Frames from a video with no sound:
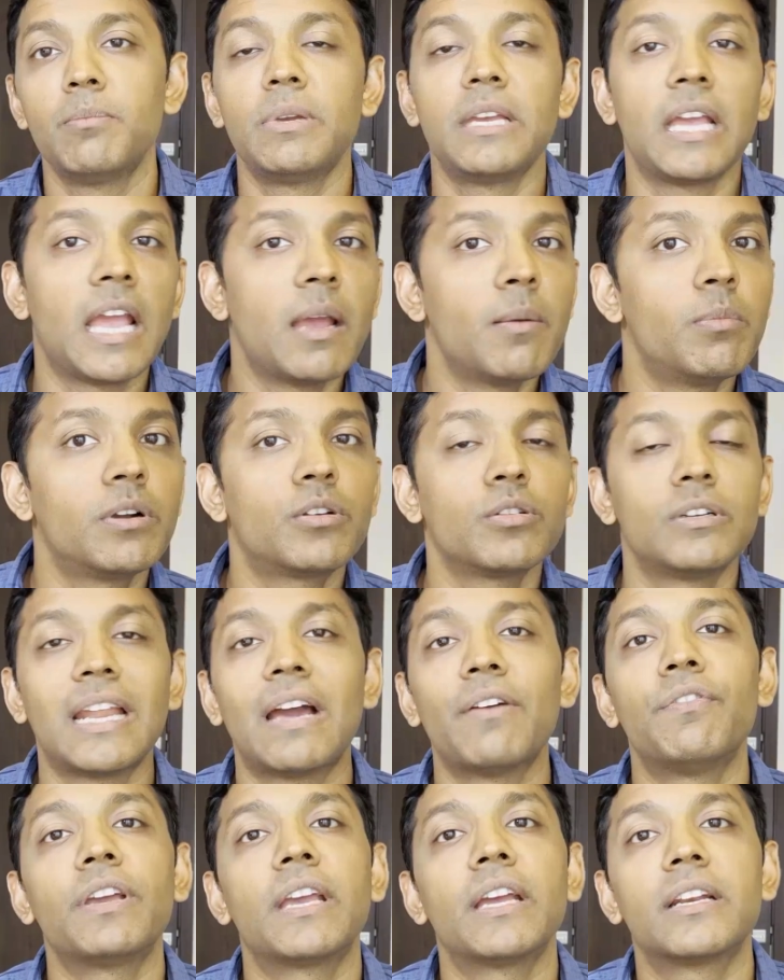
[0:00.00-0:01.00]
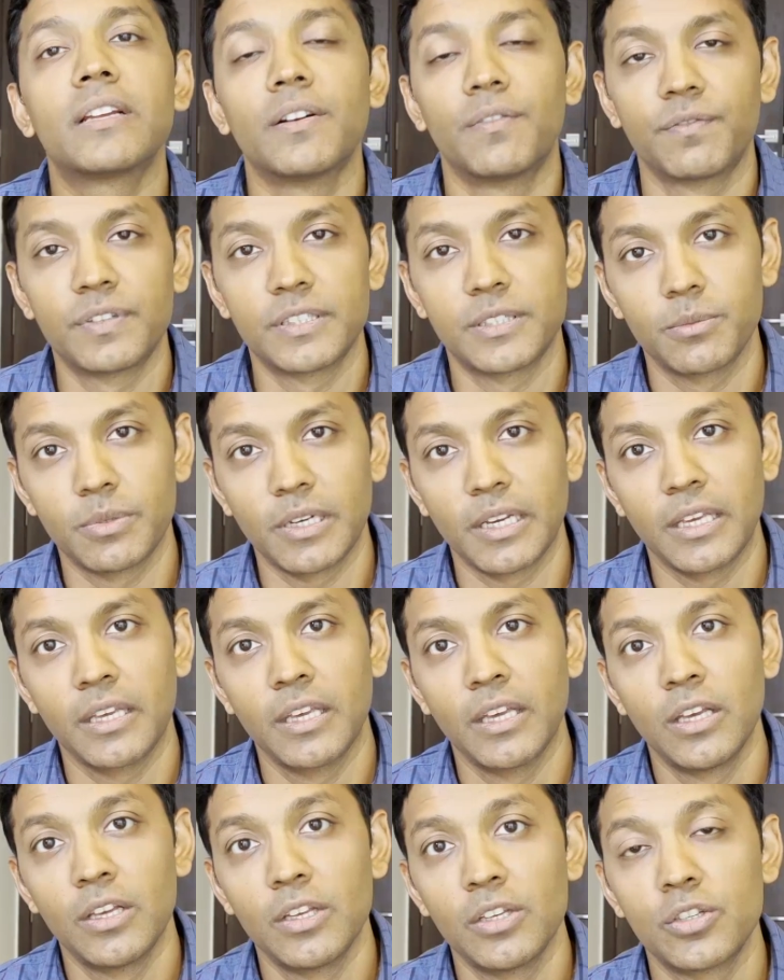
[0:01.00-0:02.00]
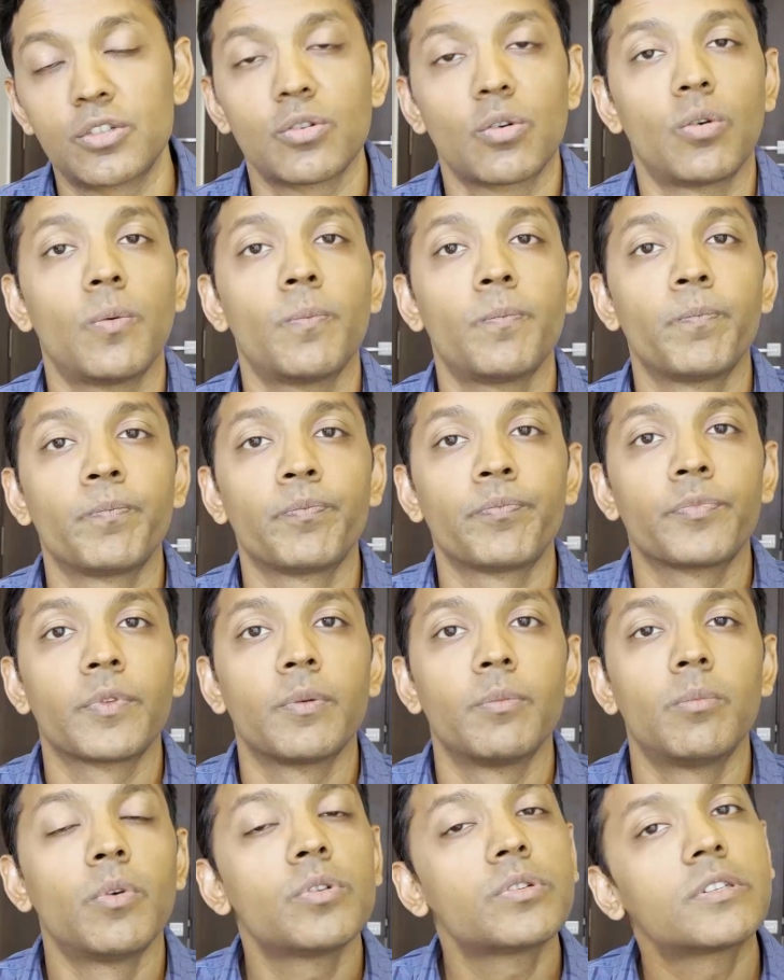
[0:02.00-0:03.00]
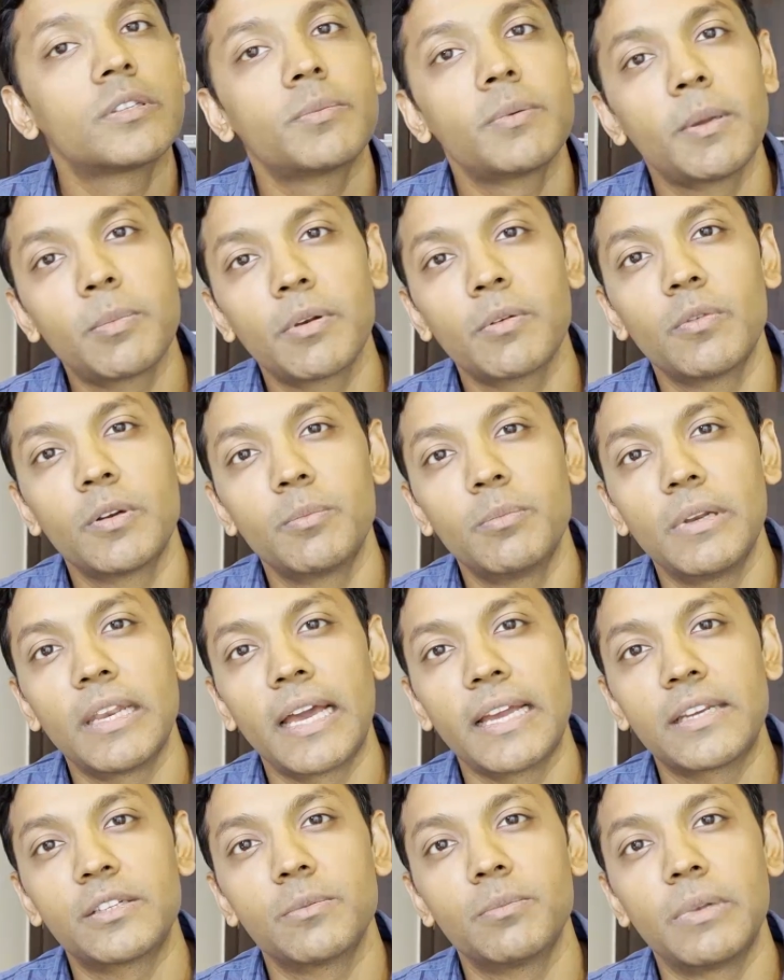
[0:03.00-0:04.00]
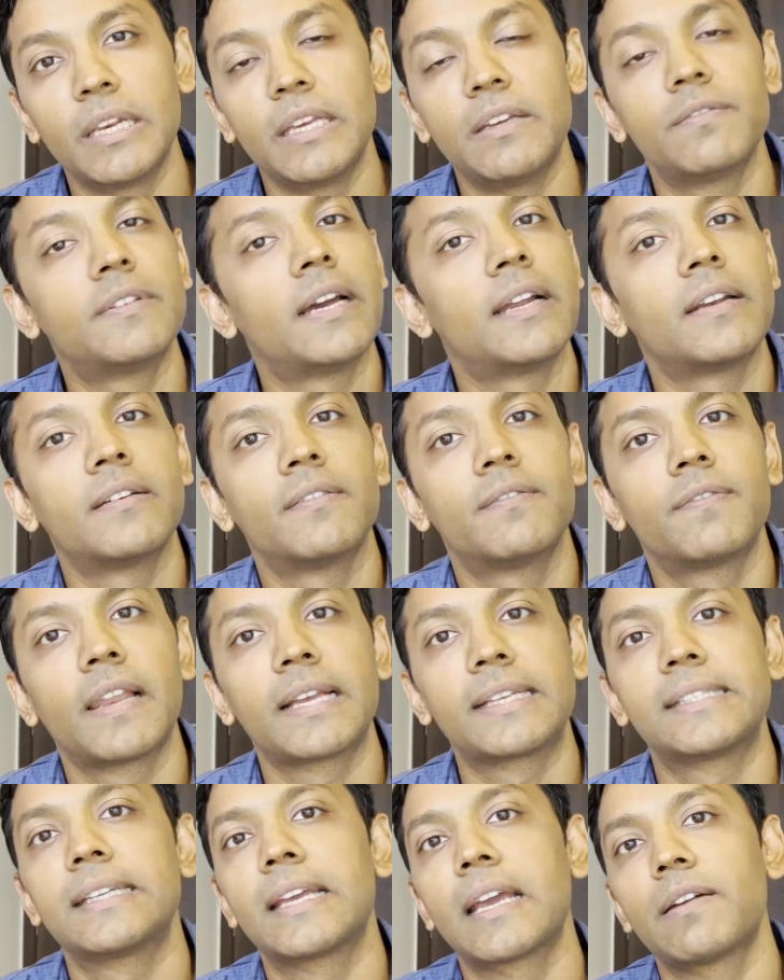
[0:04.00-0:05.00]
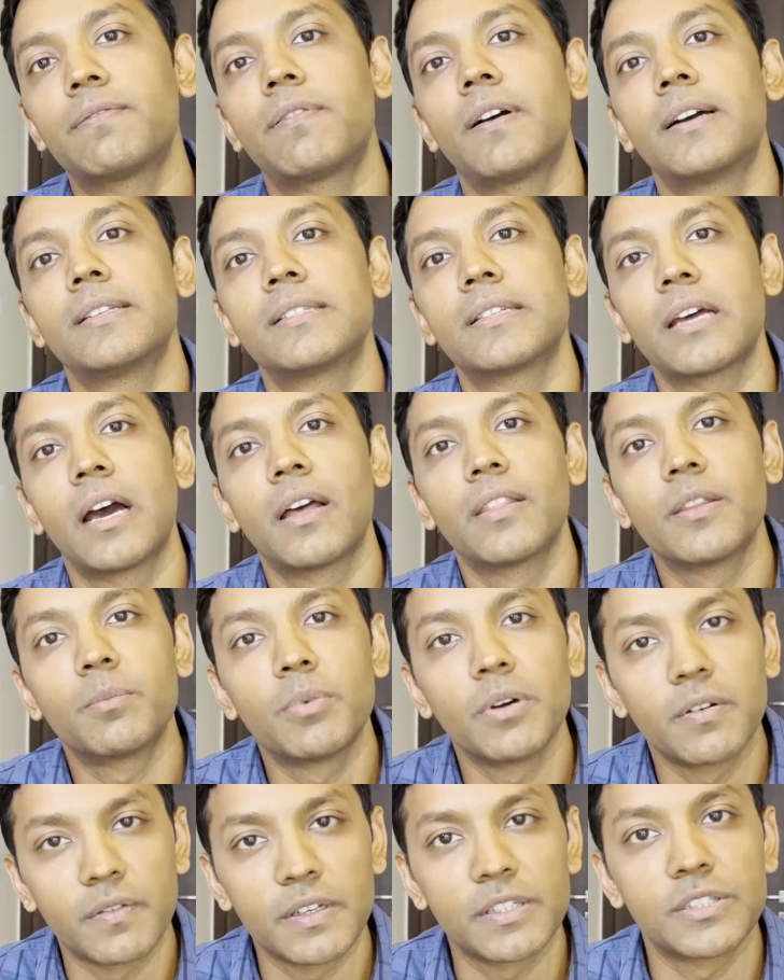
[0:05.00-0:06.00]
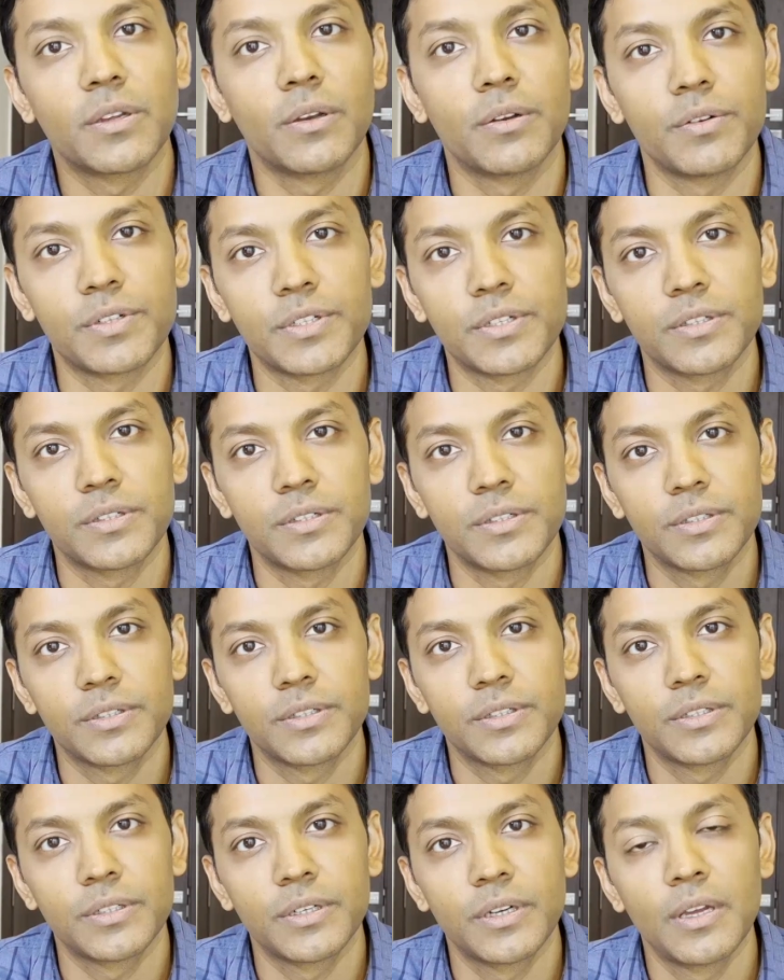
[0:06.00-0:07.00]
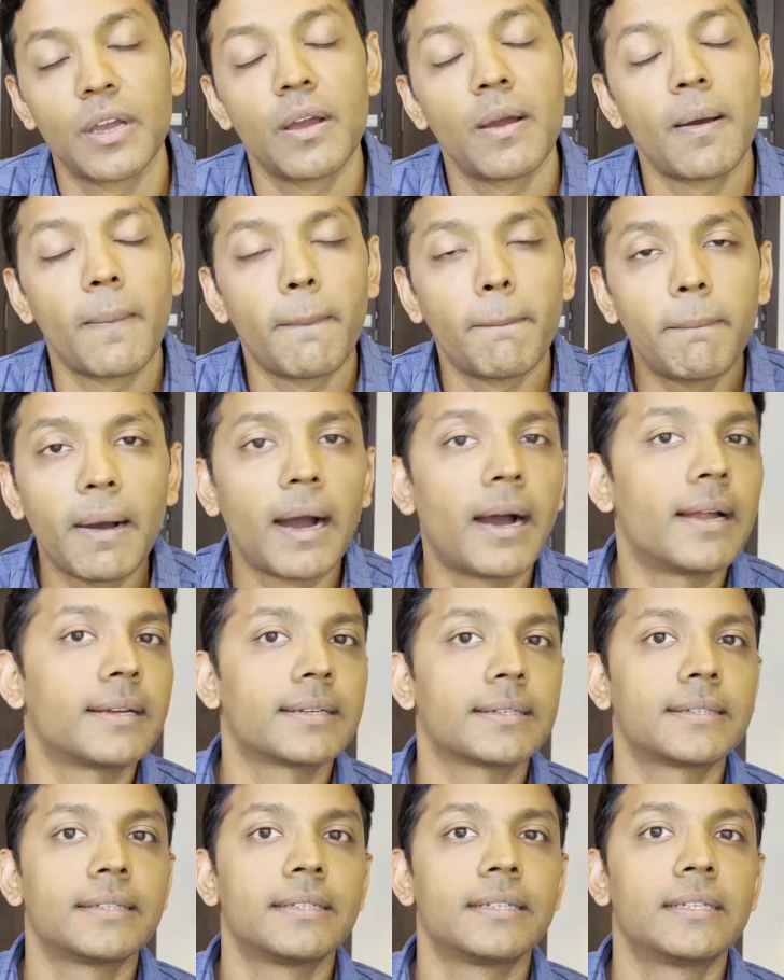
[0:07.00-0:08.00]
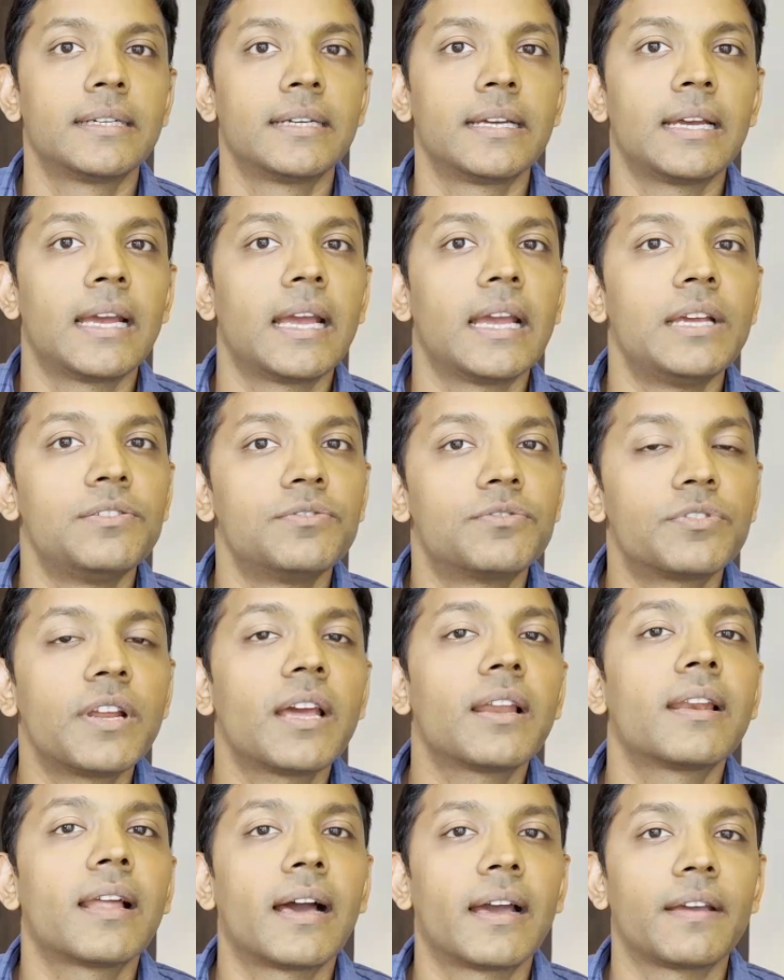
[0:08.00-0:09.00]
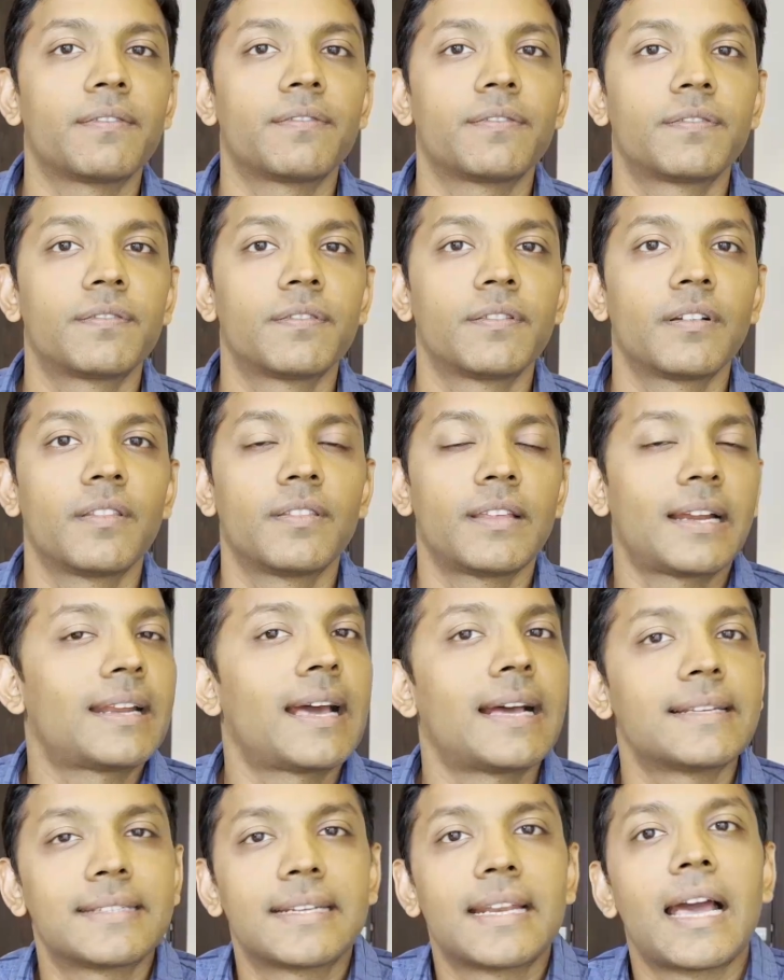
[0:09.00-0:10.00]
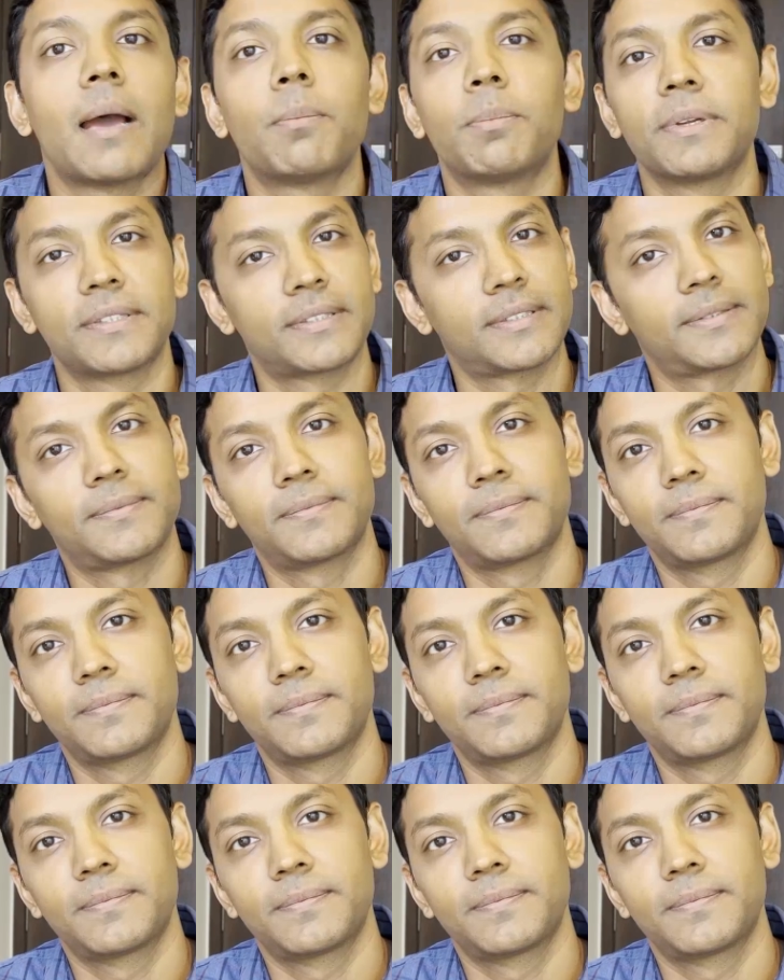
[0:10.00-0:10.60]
be able to navigate comfortably. So most people would like to believe that Flexi Cap funds are the perfect solution. But in real life, that hasn't happened.